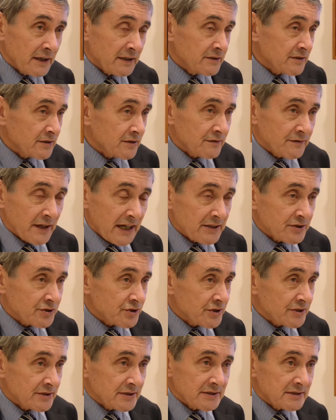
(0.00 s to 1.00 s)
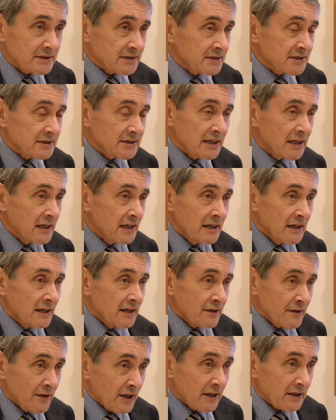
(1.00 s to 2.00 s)
interventions
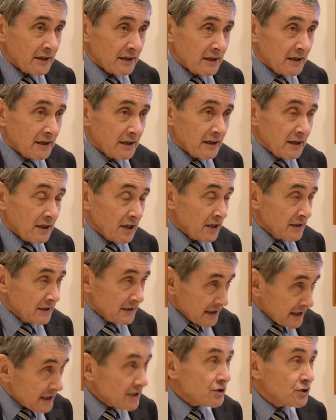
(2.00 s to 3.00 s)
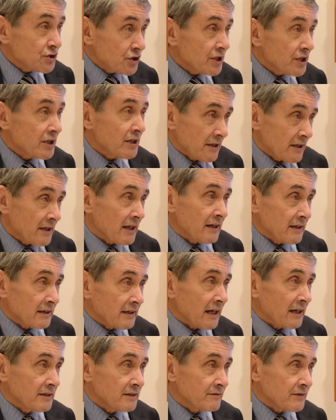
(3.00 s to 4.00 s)
that can teach that
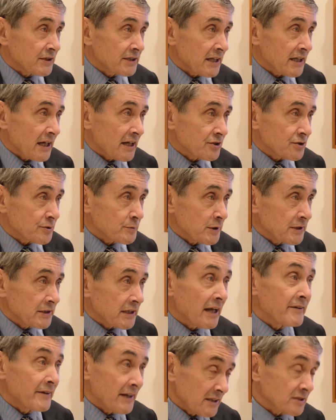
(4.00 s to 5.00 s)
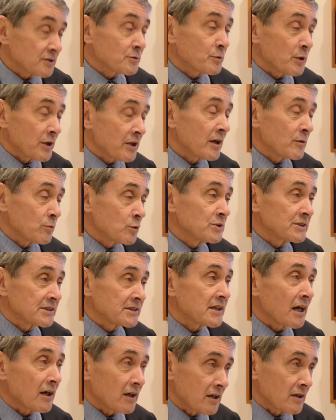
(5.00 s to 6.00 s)
kind of attachment, and that's where I would
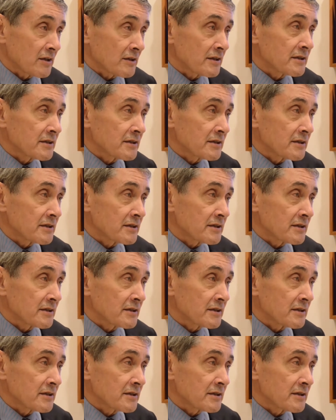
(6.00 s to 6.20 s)
start.